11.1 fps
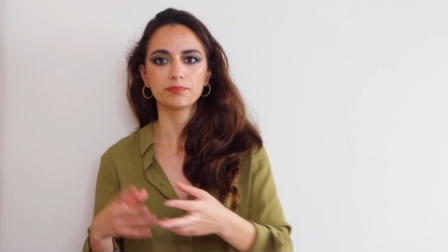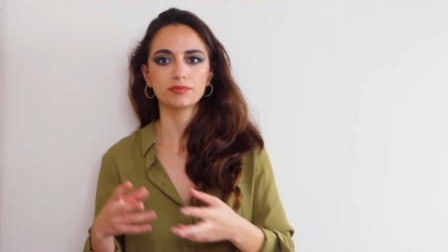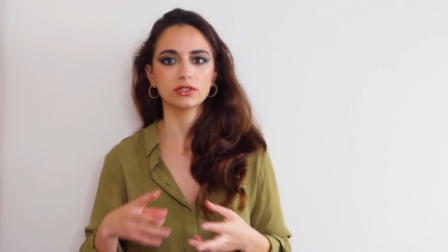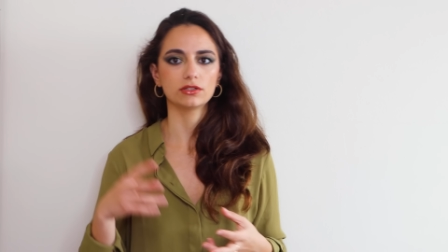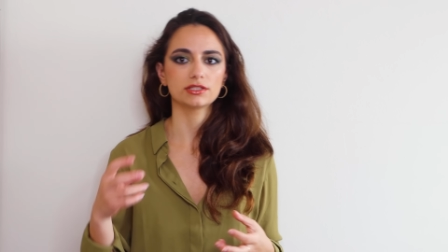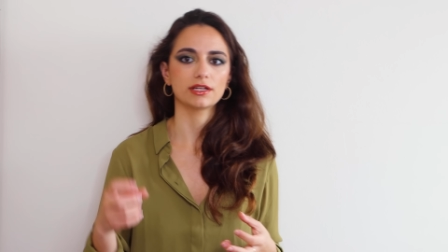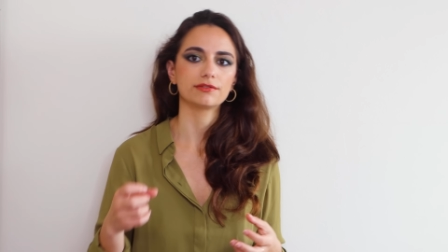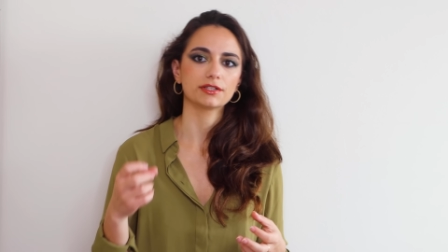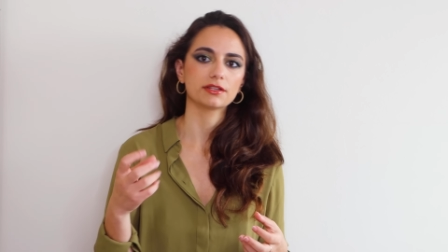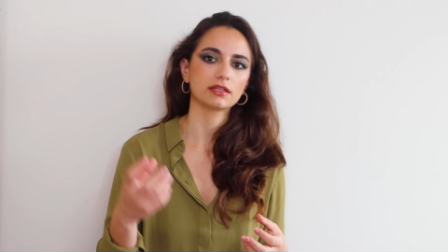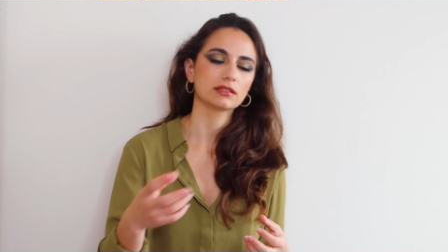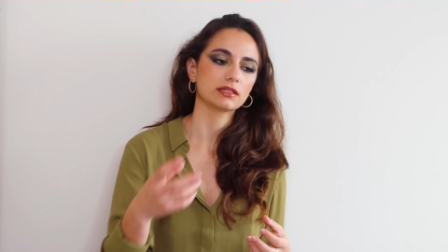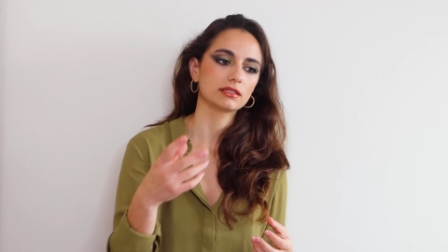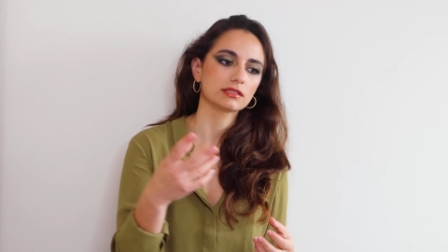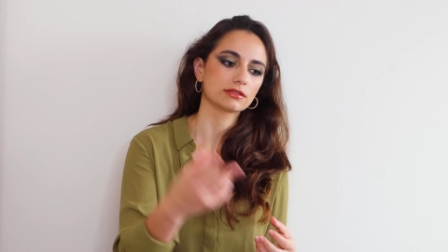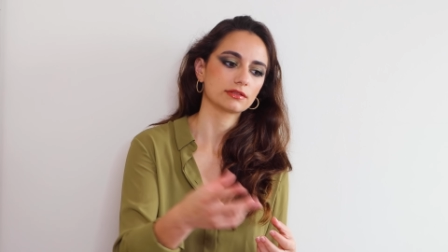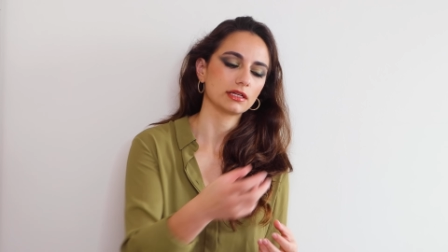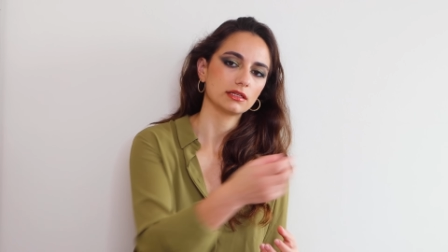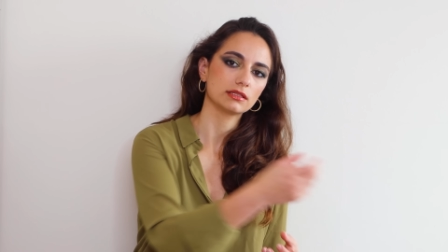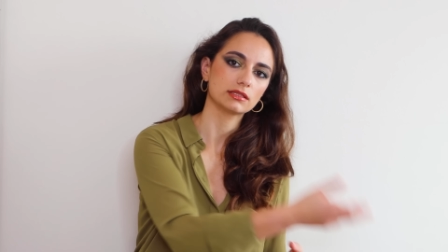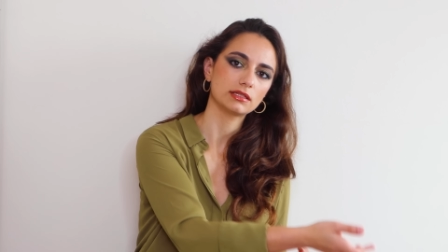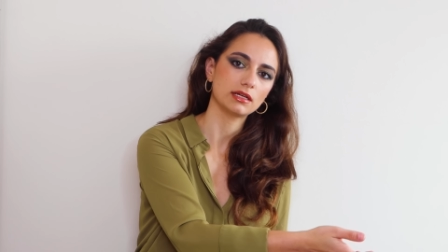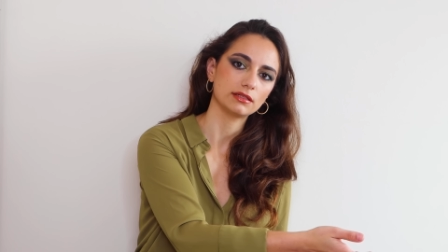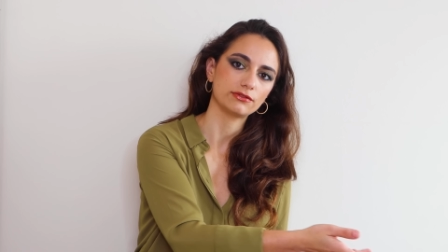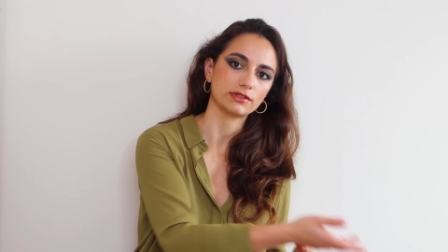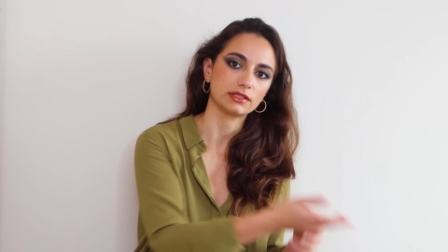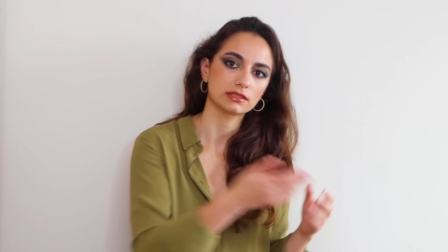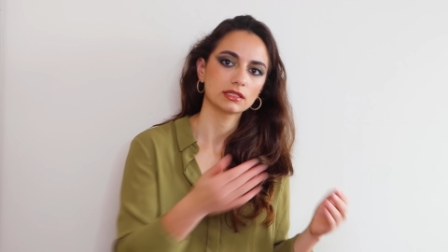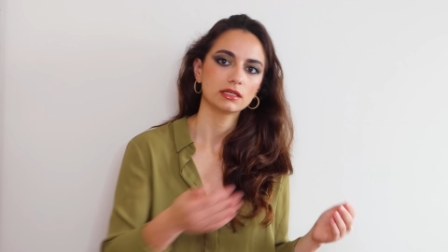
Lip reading: not everything that is gray is an elephant.